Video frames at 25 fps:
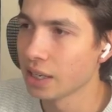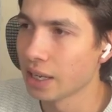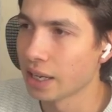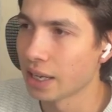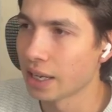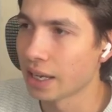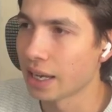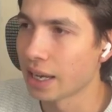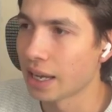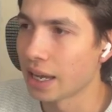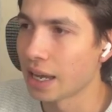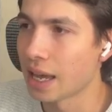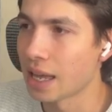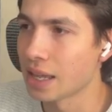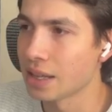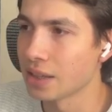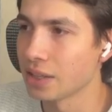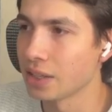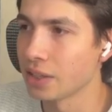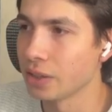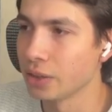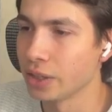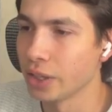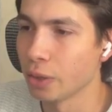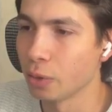and
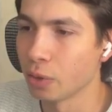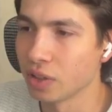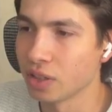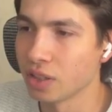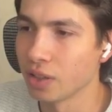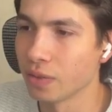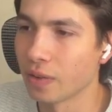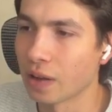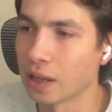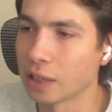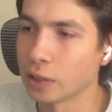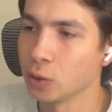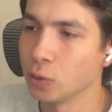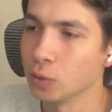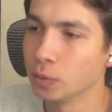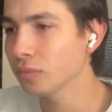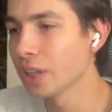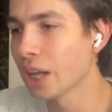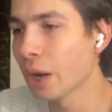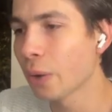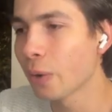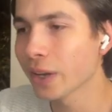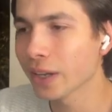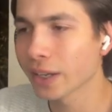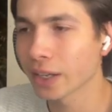there is the value.
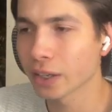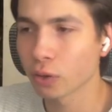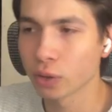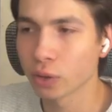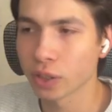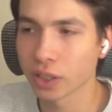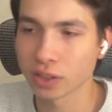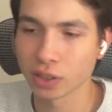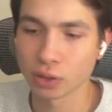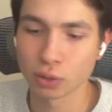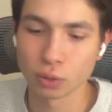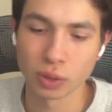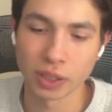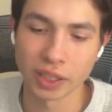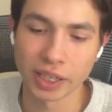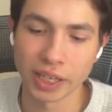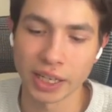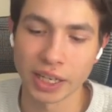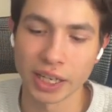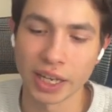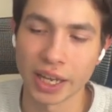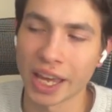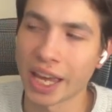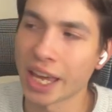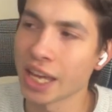Now I can connect it to an
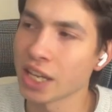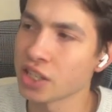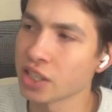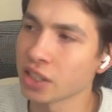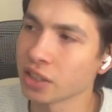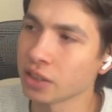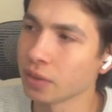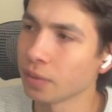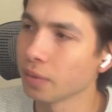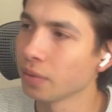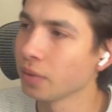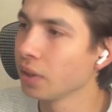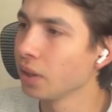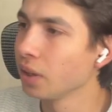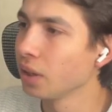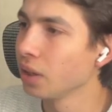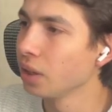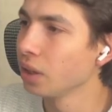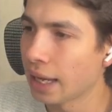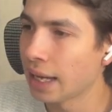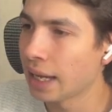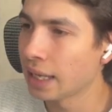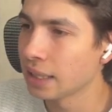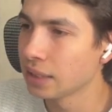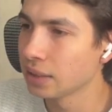AI agent,
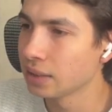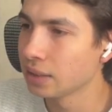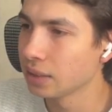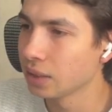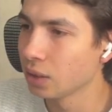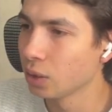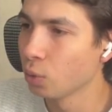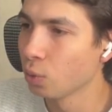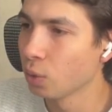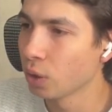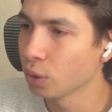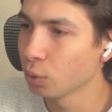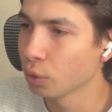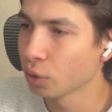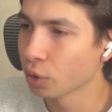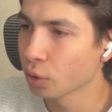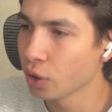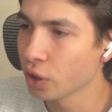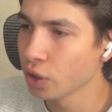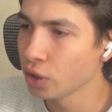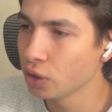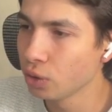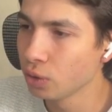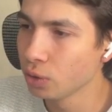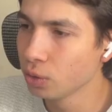and what we're
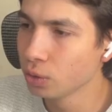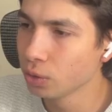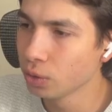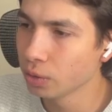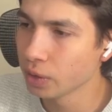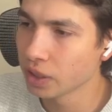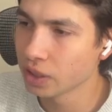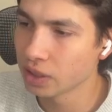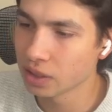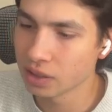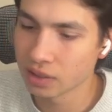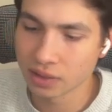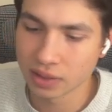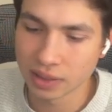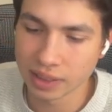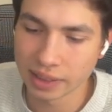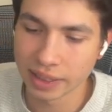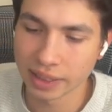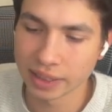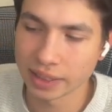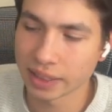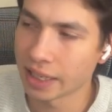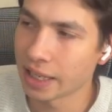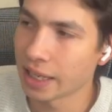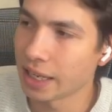going to do is
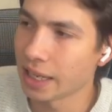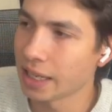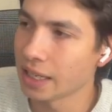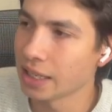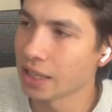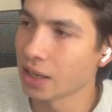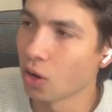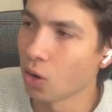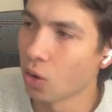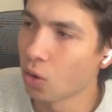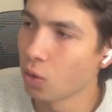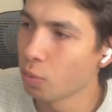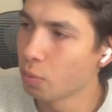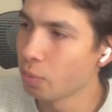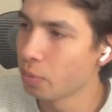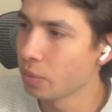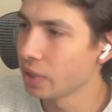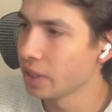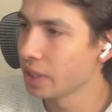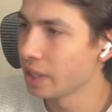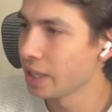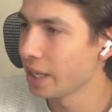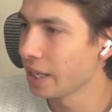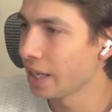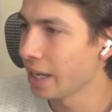select a
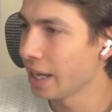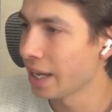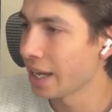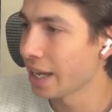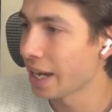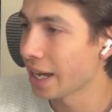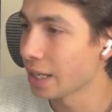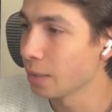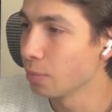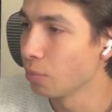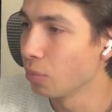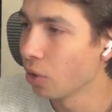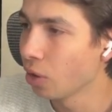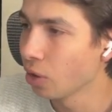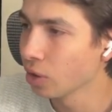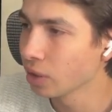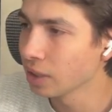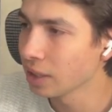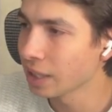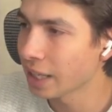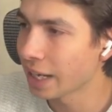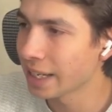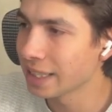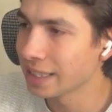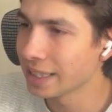open AI
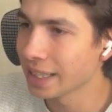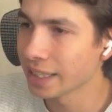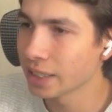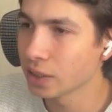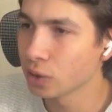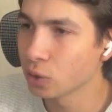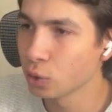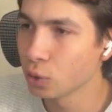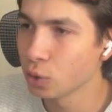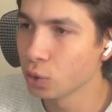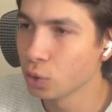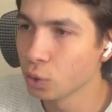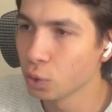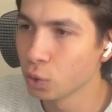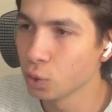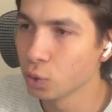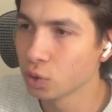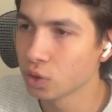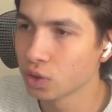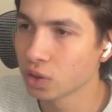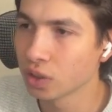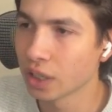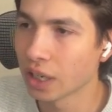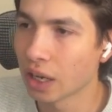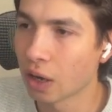model. I like to
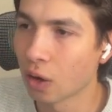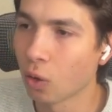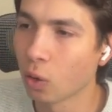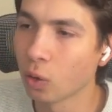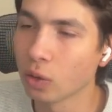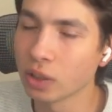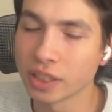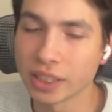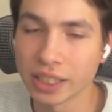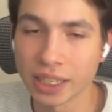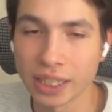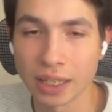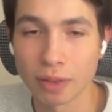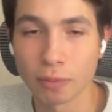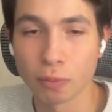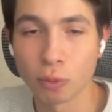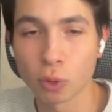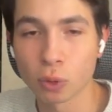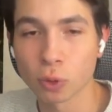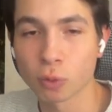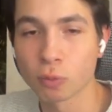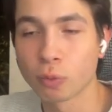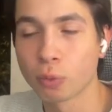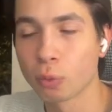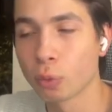use
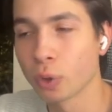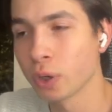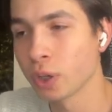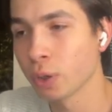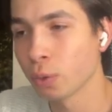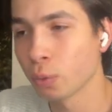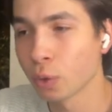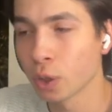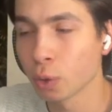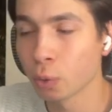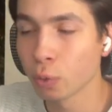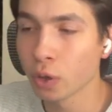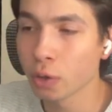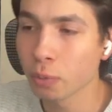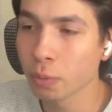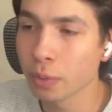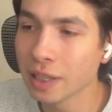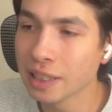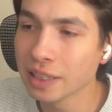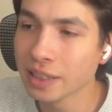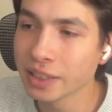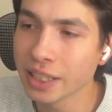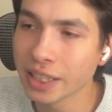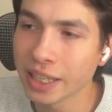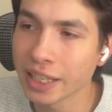when we're
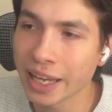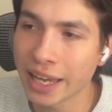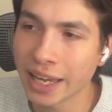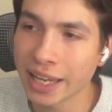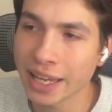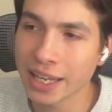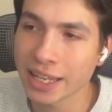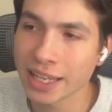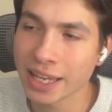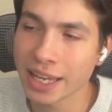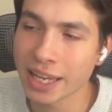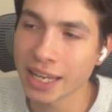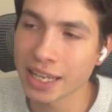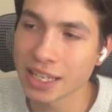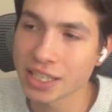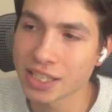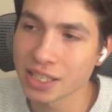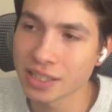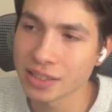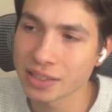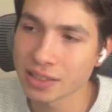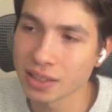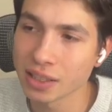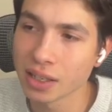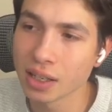building AI
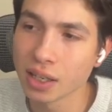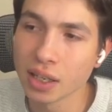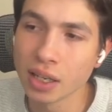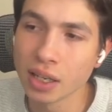agents,